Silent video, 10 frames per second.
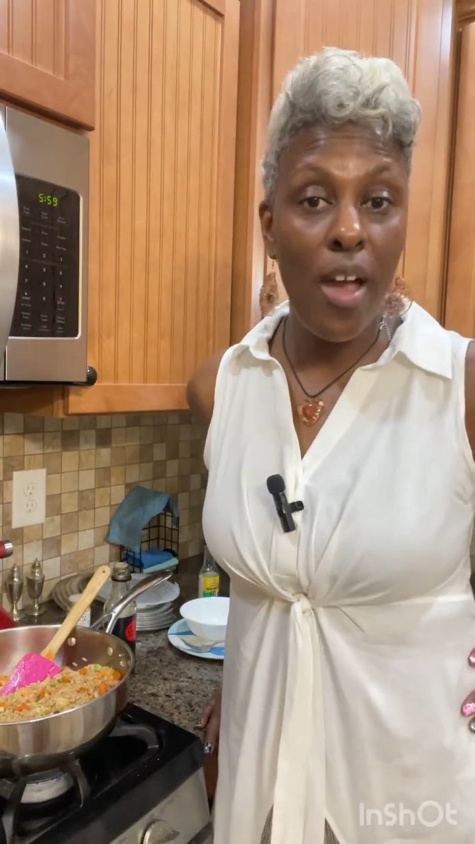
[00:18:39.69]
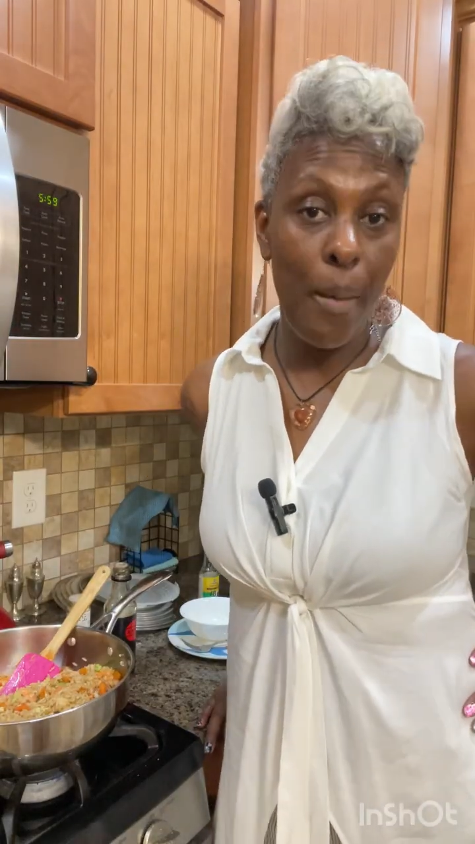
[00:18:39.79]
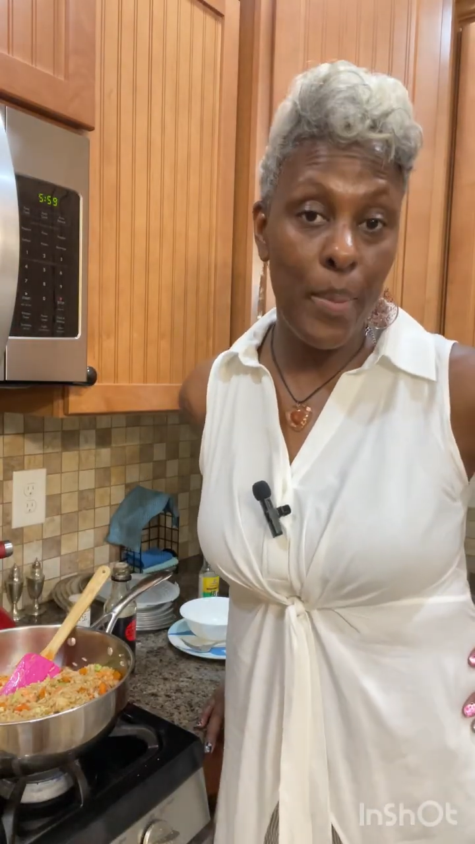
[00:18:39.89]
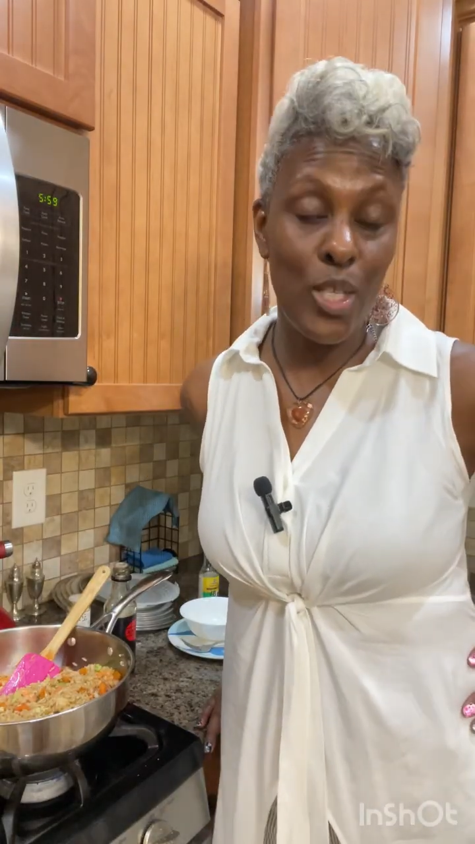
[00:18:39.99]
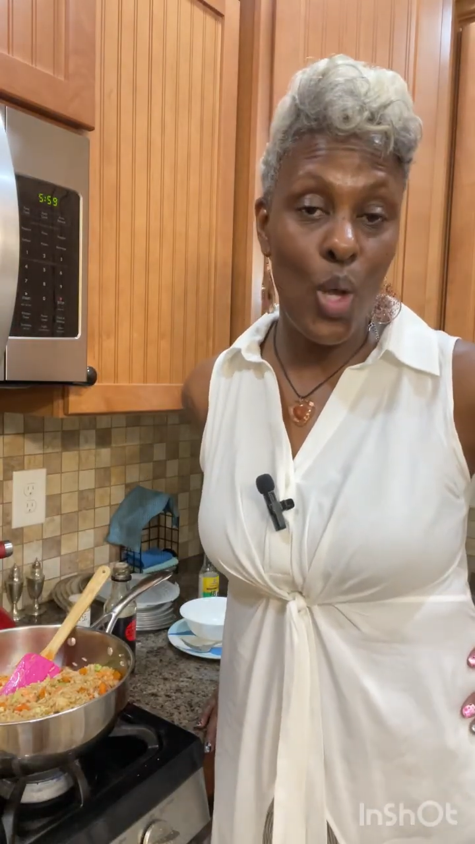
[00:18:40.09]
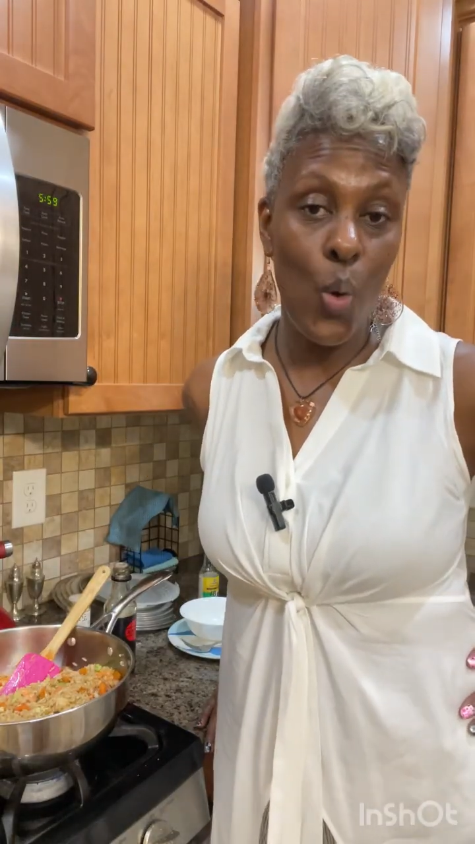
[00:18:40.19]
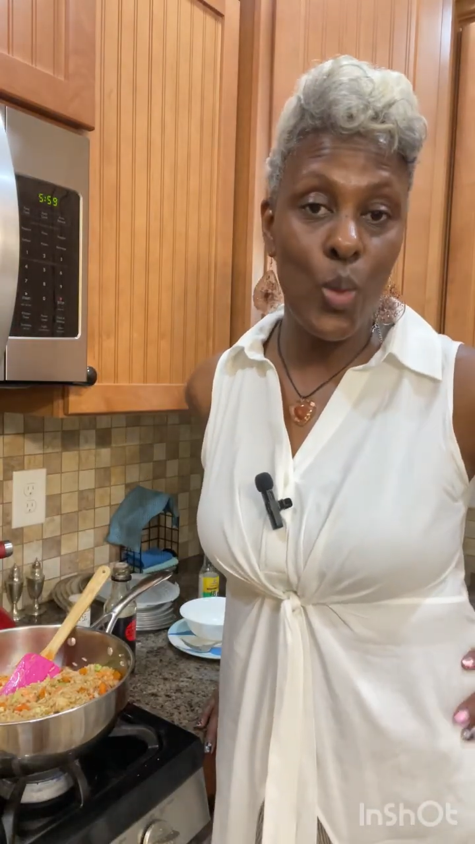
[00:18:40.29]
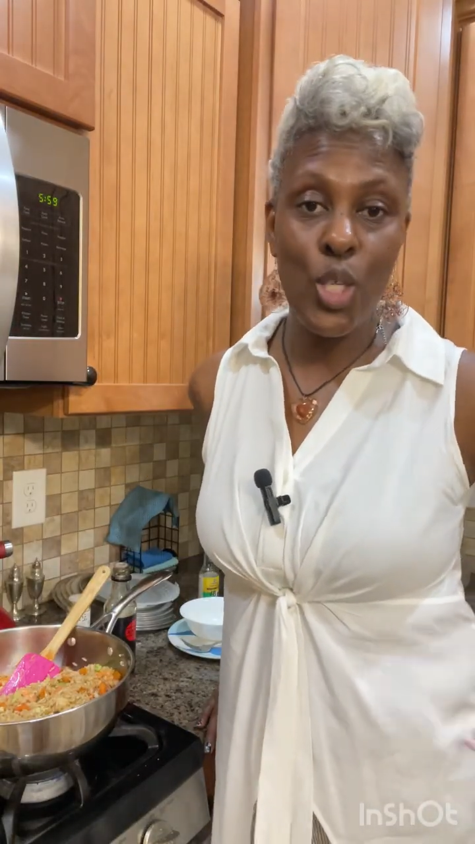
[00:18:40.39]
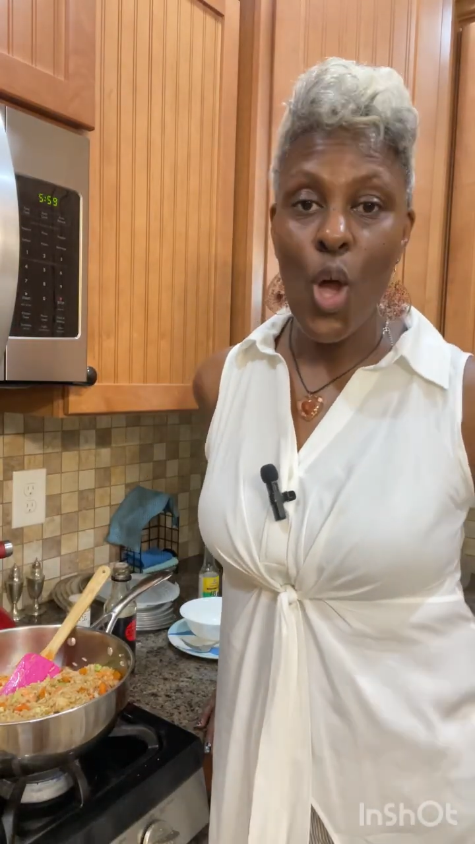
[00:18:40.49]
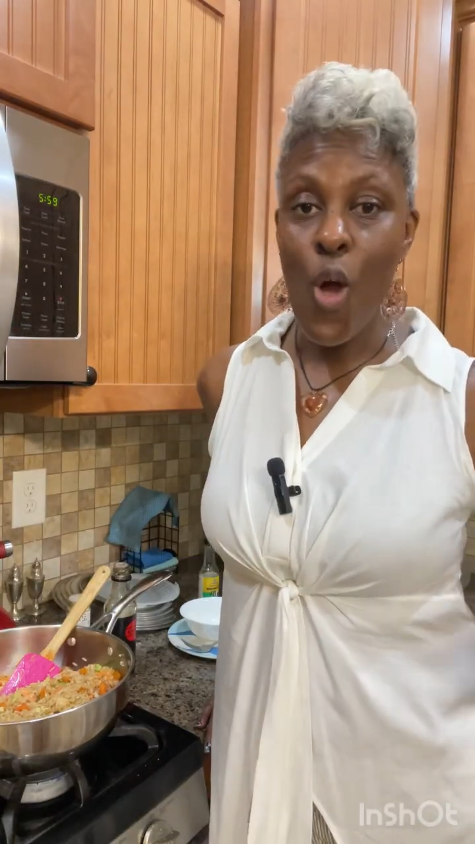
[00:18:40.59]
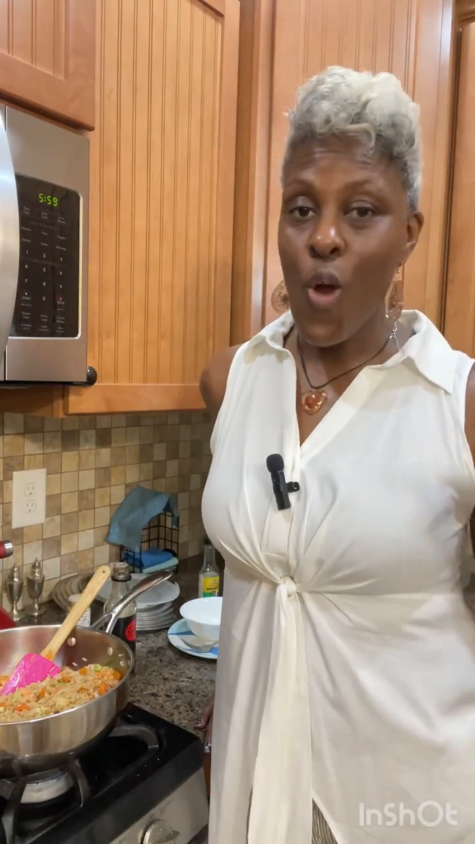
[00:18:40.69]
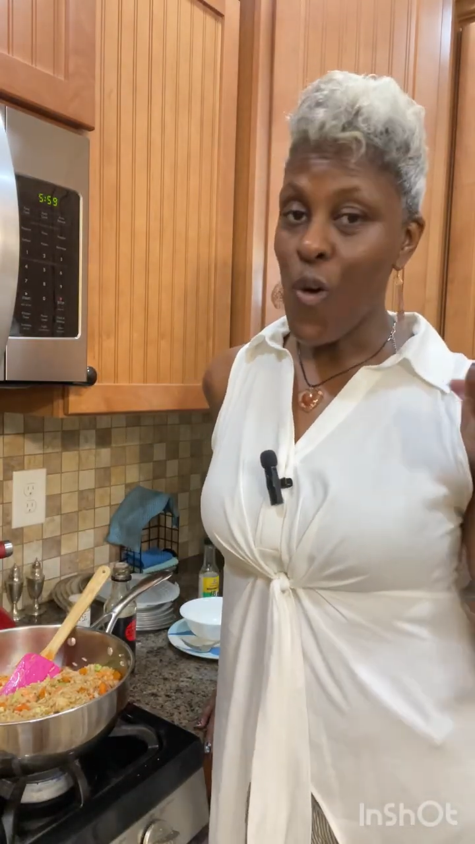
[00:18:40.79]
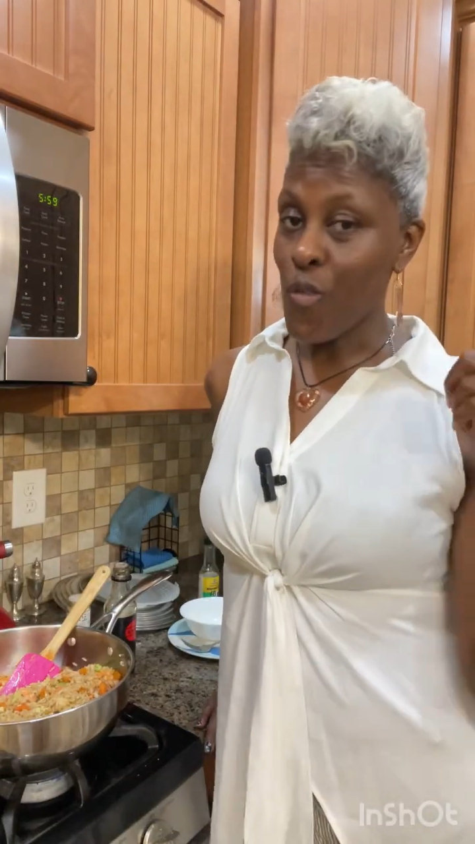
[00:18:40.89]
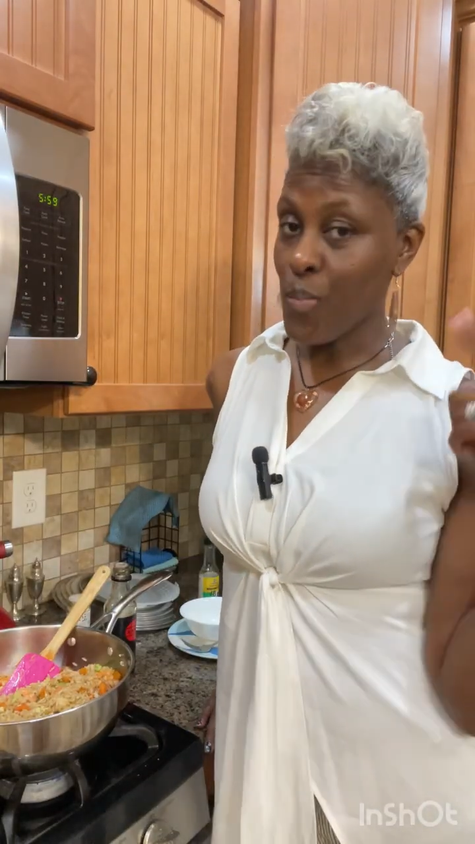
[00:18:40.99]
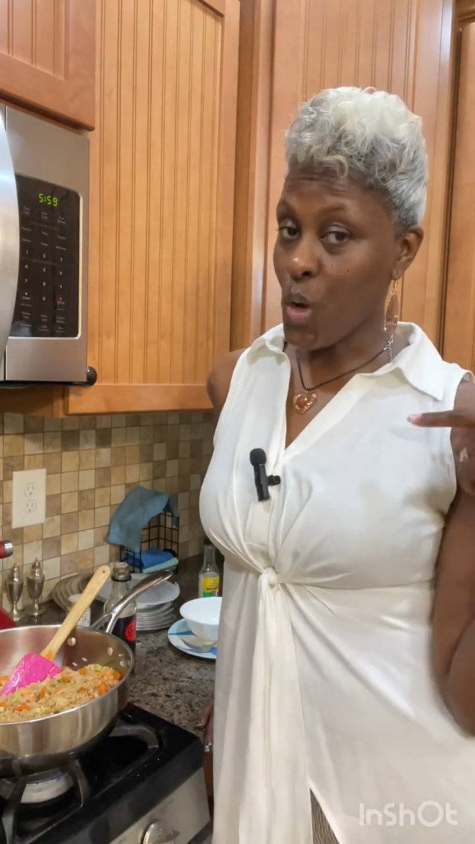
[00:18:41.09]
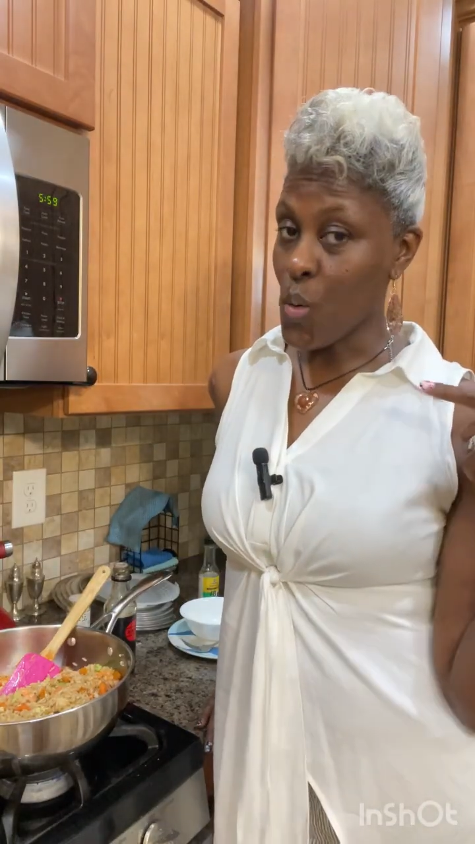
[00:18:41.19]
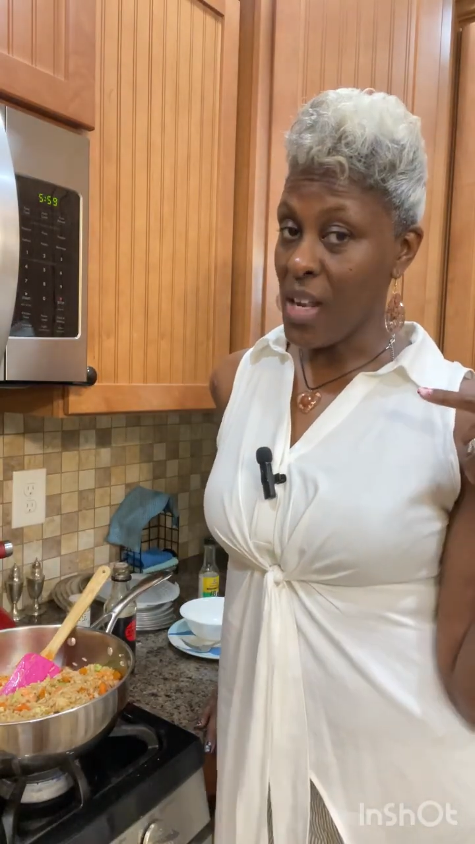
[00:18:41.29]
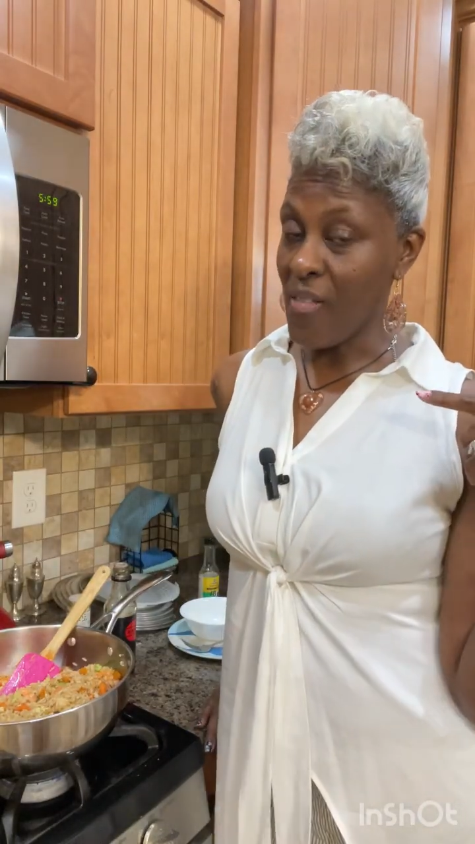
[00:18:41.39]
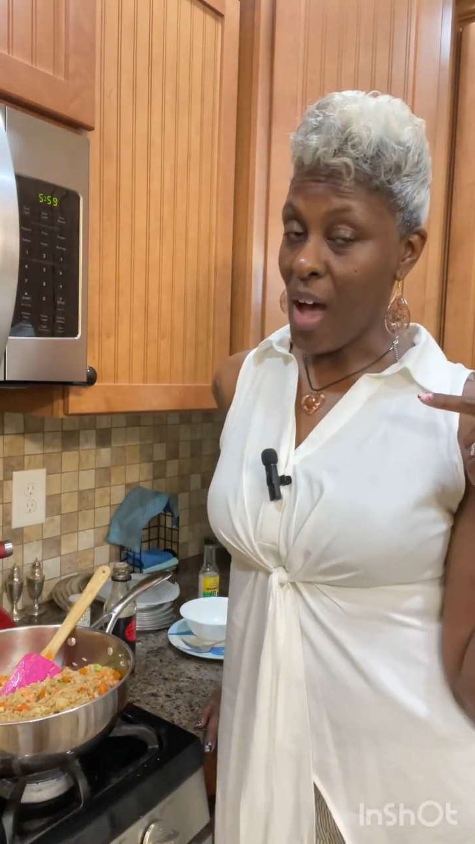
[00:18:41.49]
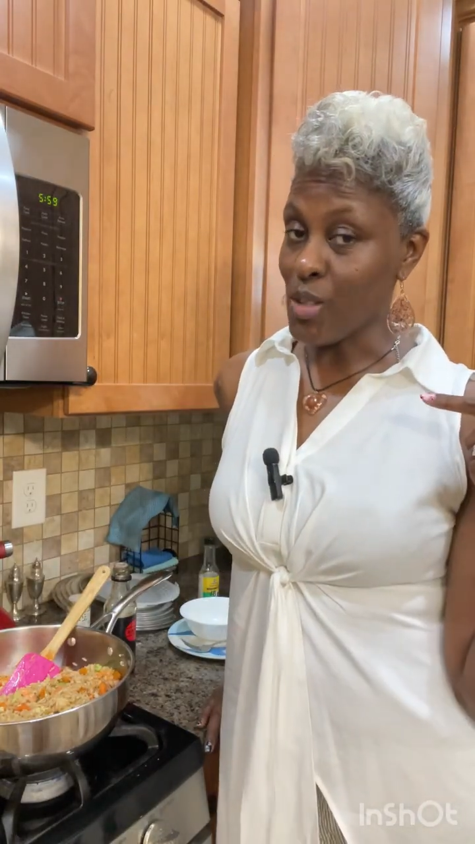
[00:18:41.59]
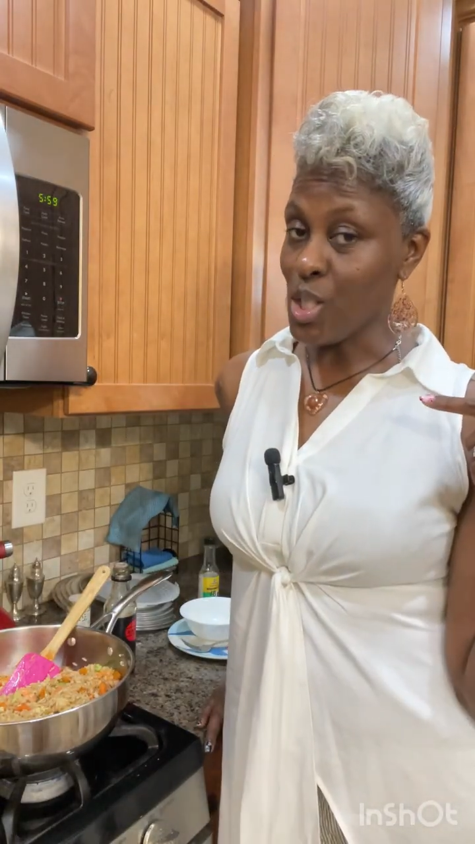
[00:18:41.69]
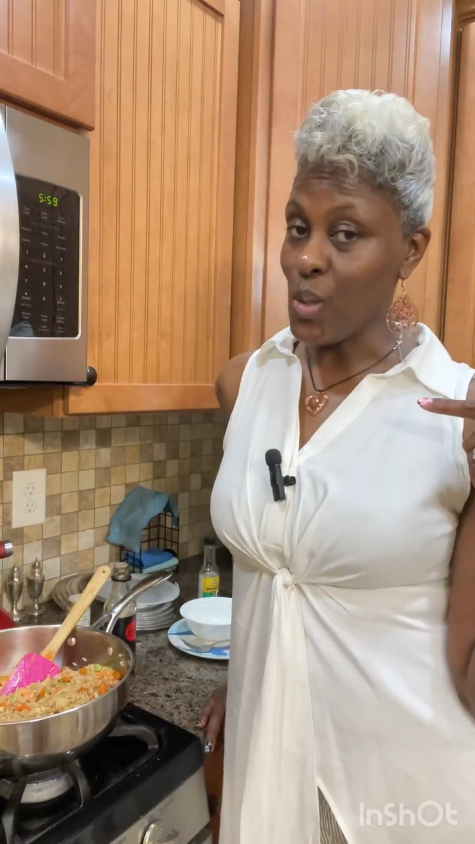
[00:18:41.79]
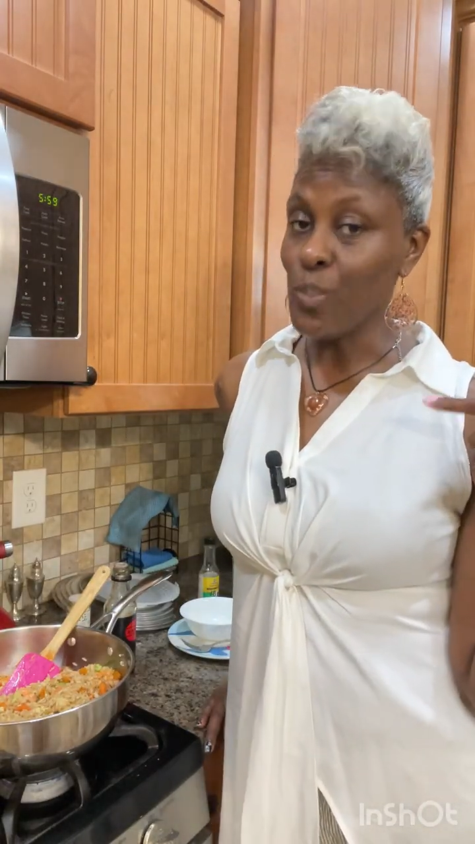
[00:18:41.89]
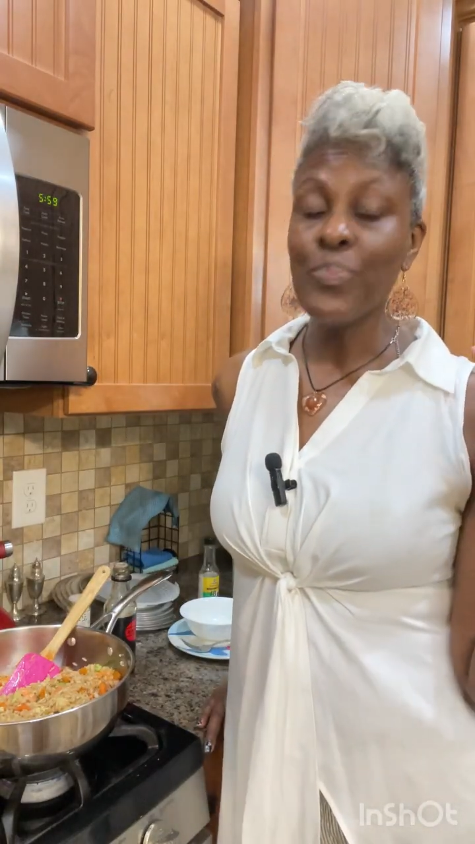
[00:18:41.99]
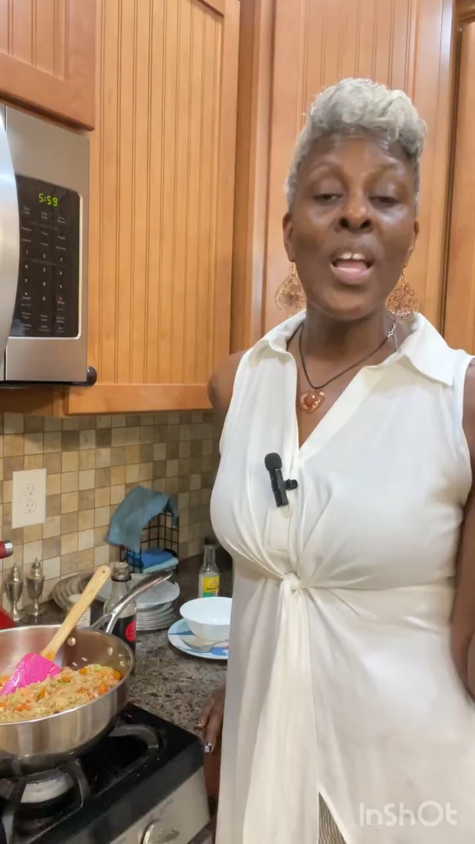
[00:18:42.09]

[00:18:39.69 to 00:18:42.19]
episodes from the Queen of How To.